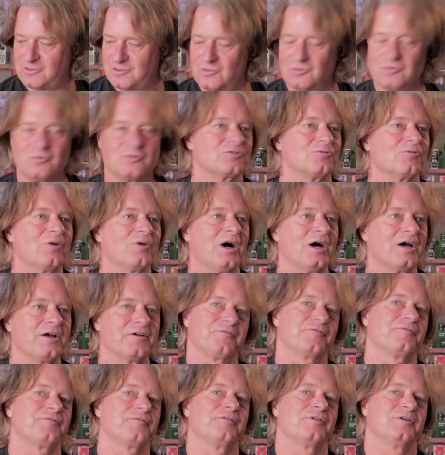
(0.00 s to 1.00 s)
to
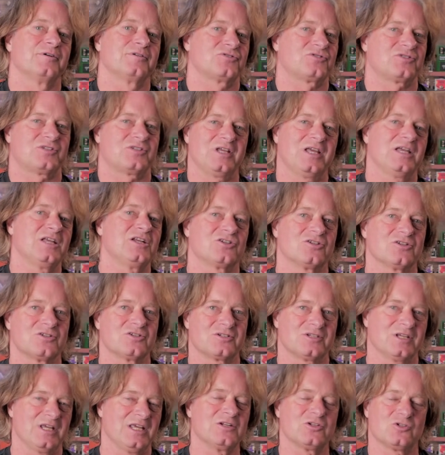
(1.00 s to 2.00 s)
drive
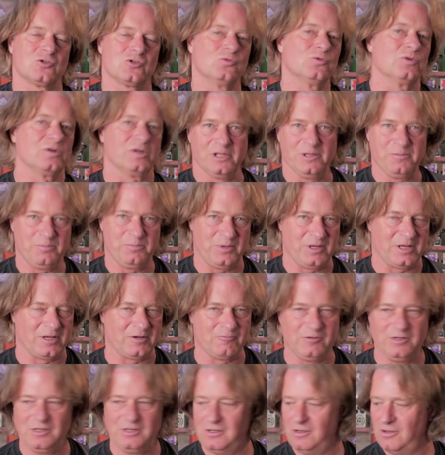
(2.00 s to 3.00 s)
stages into
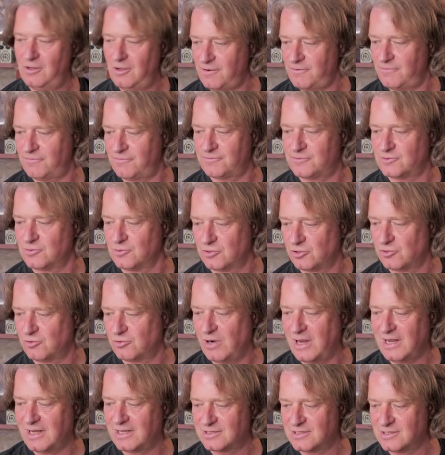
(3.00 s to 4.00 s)
clipping. We love to
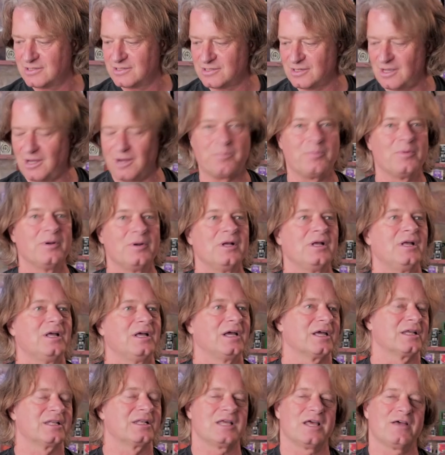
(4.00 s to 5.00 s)
crank this up
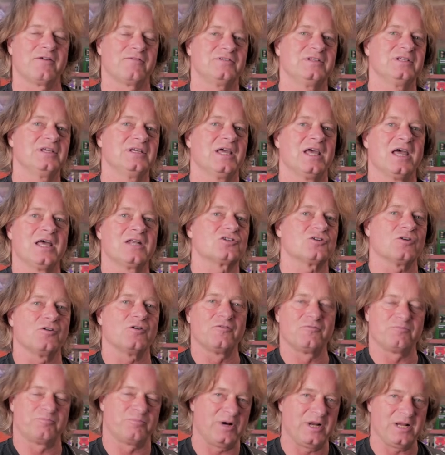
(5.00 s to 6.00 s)
and have the edge
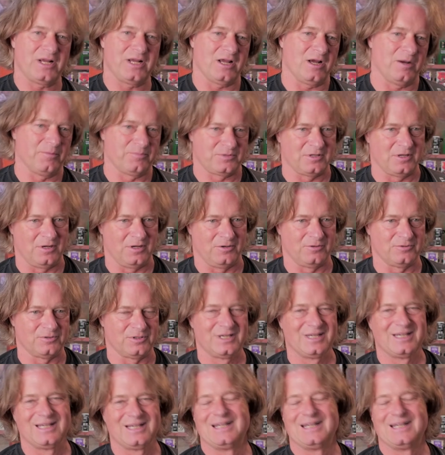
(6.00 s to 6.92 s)
of breakup sound.